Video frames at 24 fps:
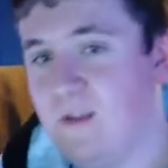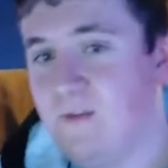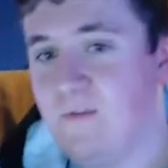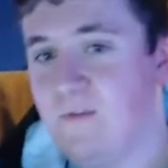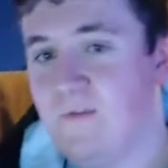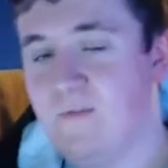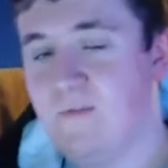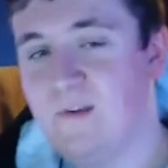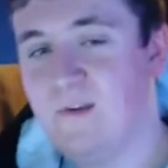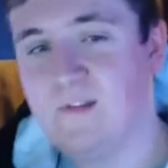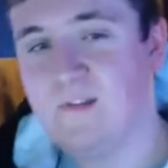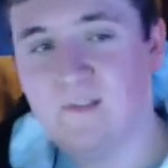
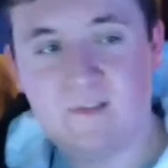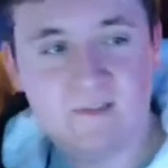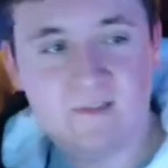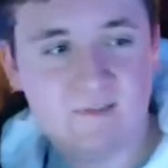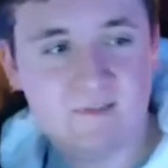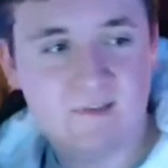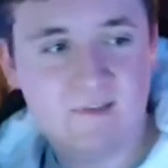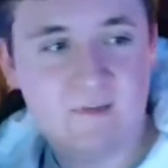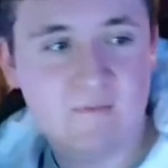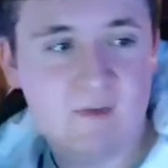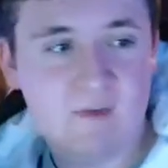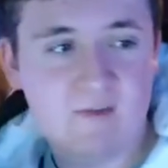you originally
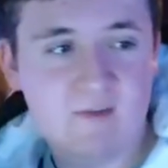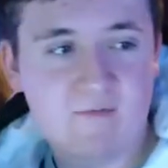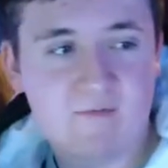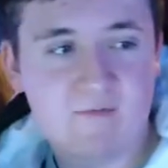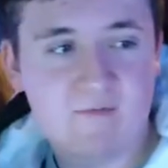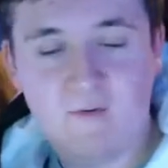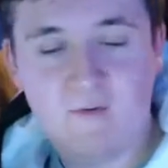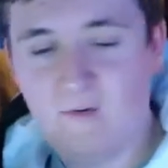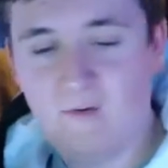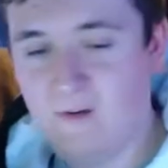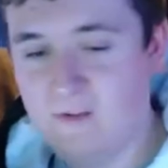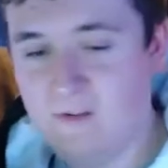sent me
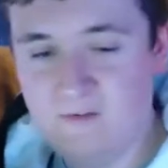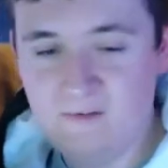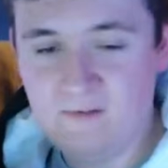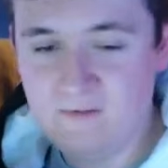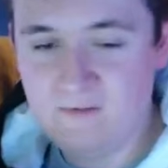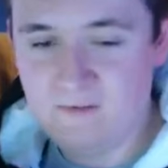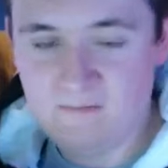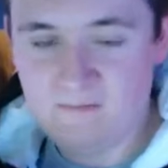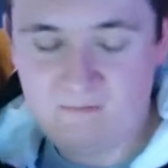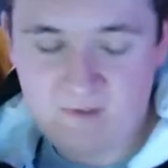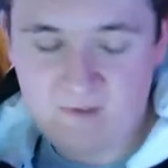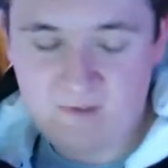for either
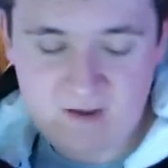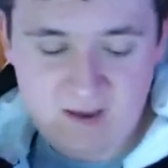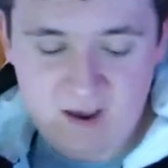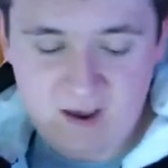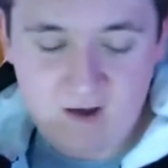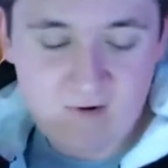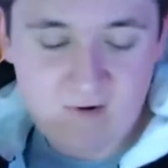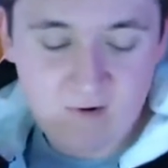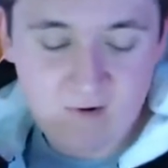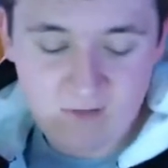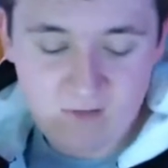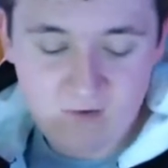the
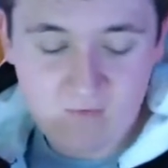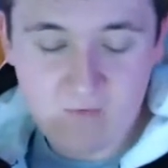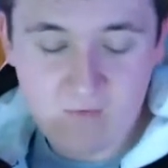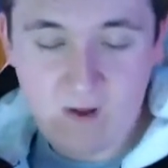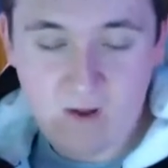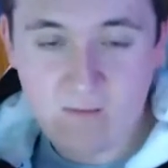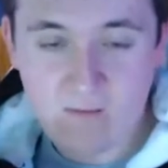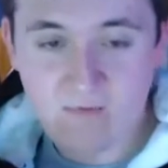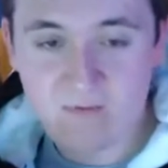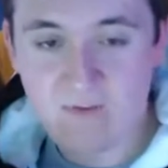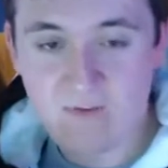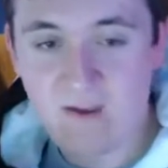video or the
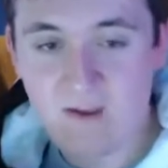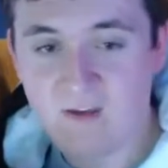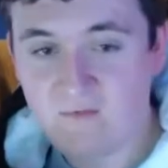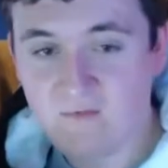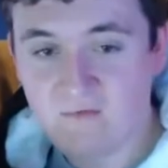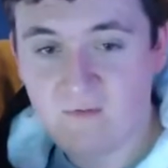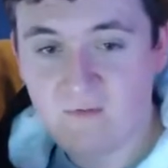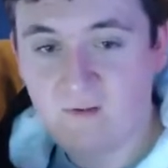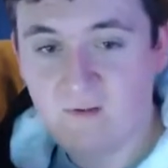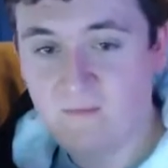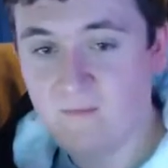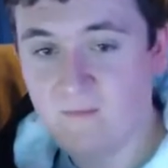website
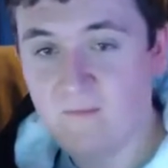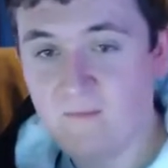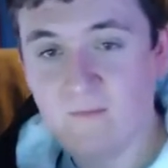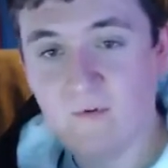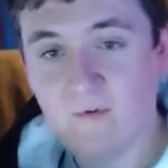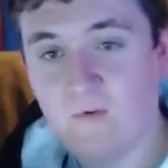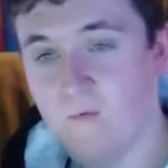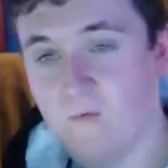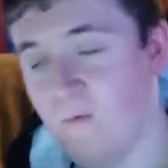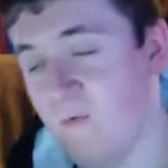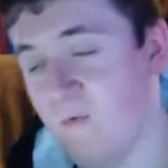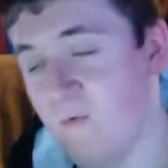from
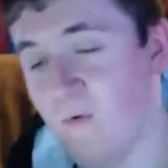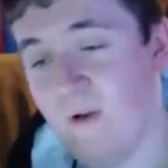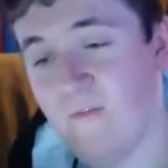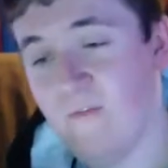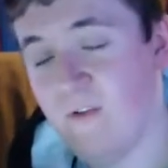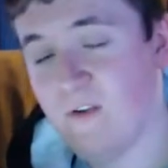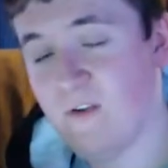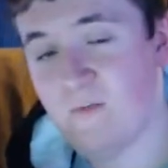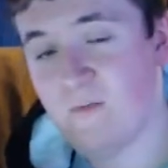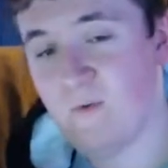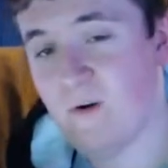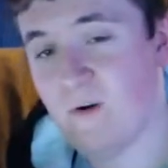
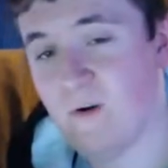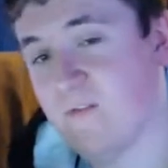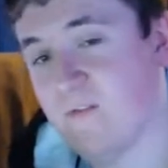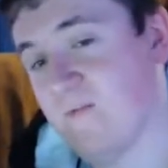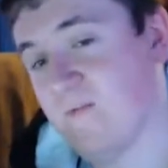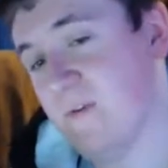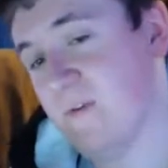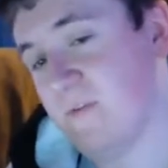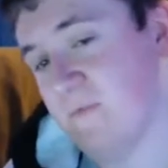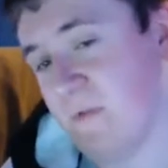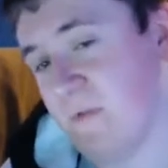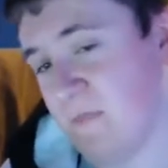whoever you worked
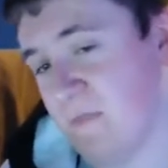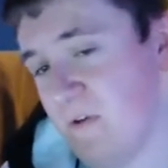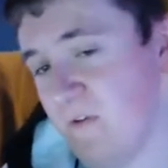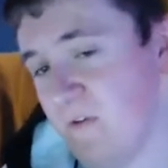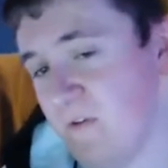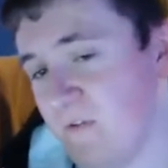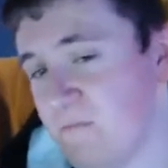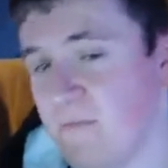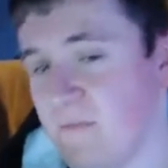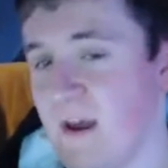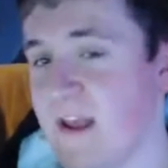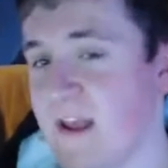with
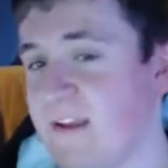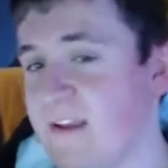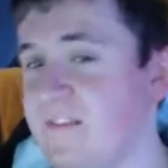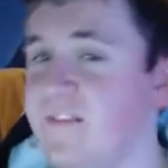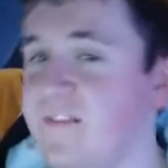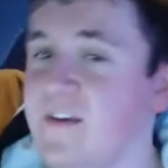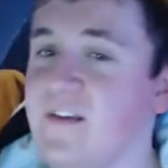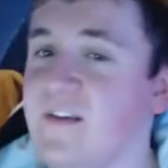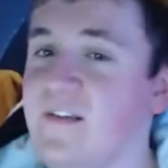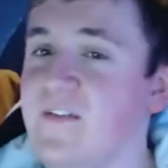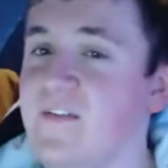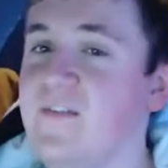those bike
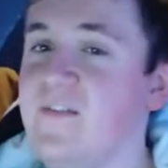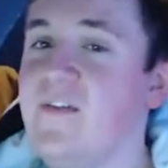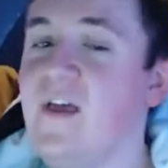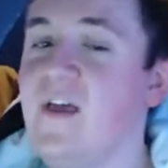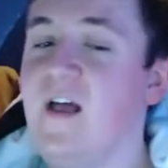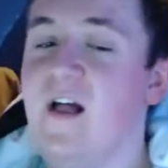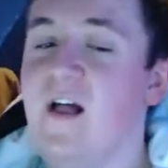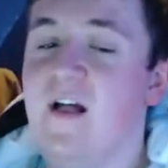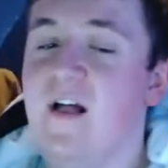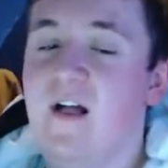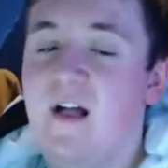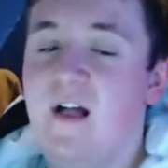seats,
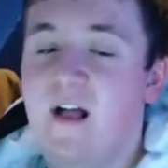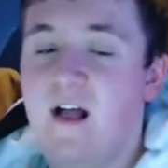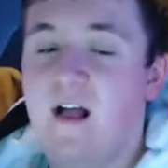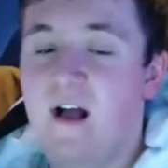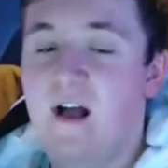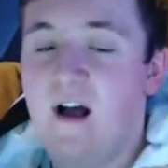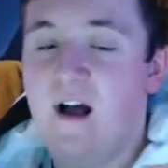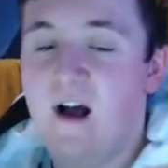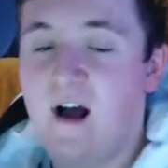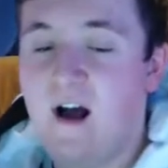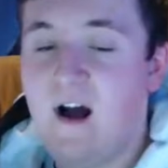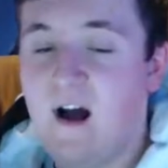
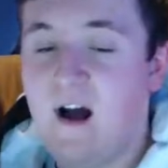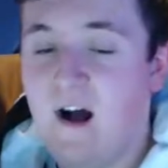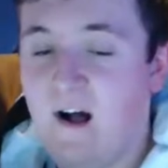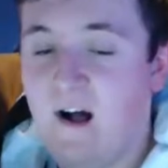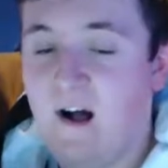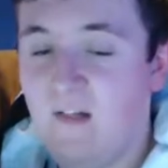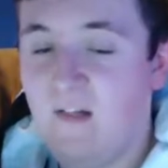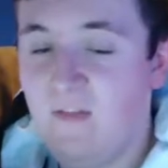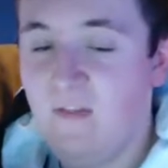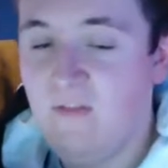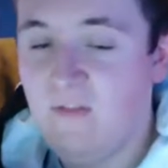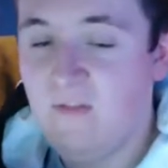
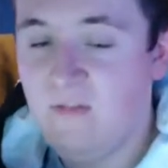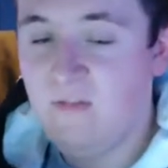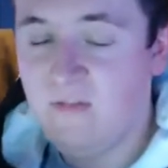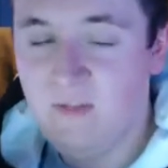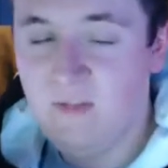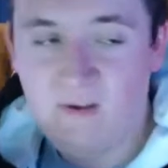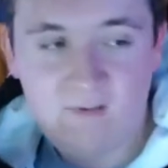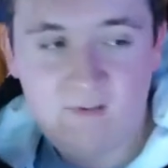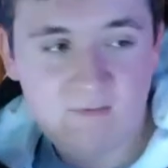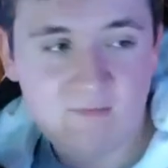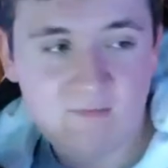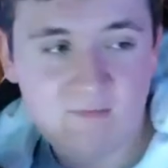
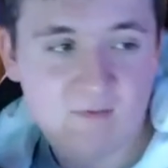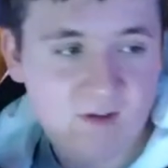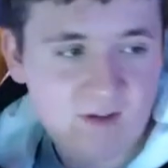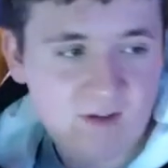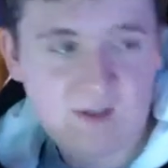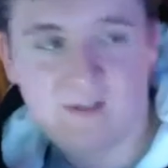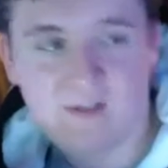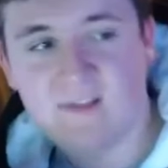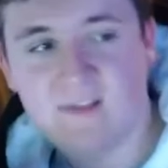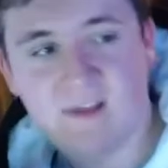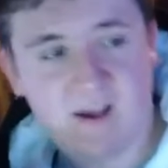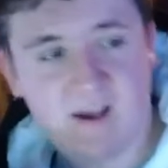there's
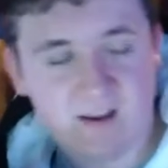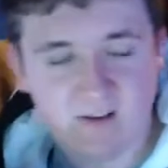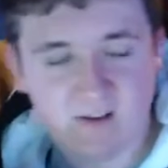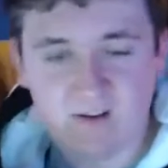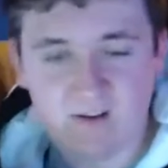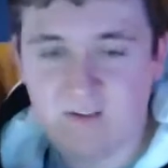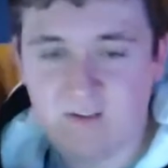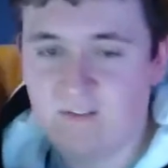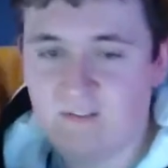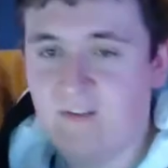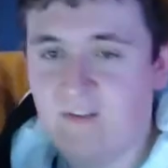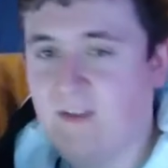probably a lot you
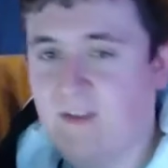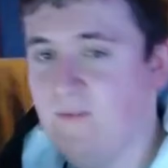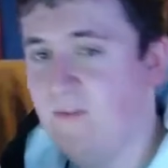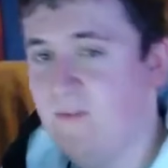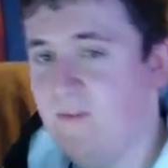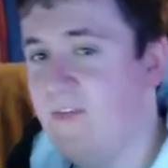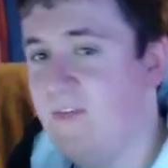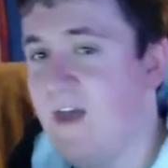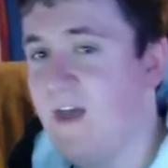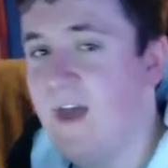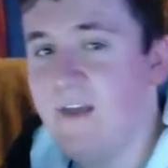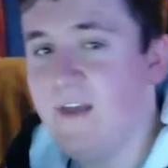can say
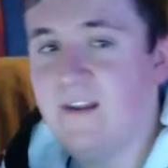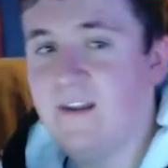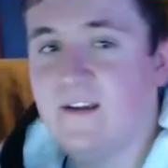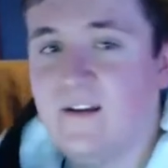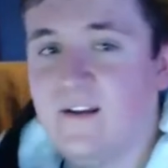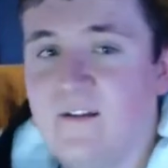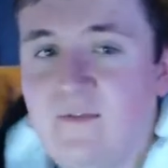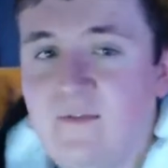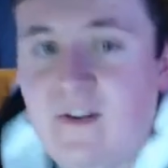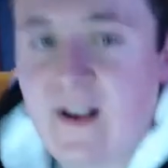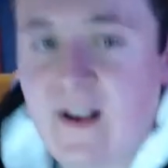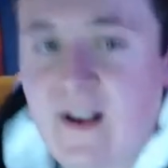with that.
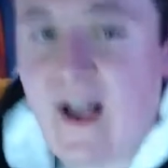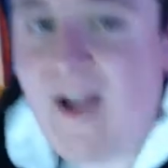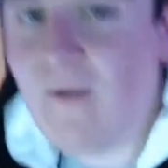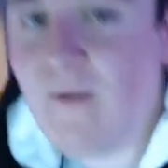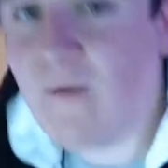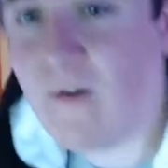Like, I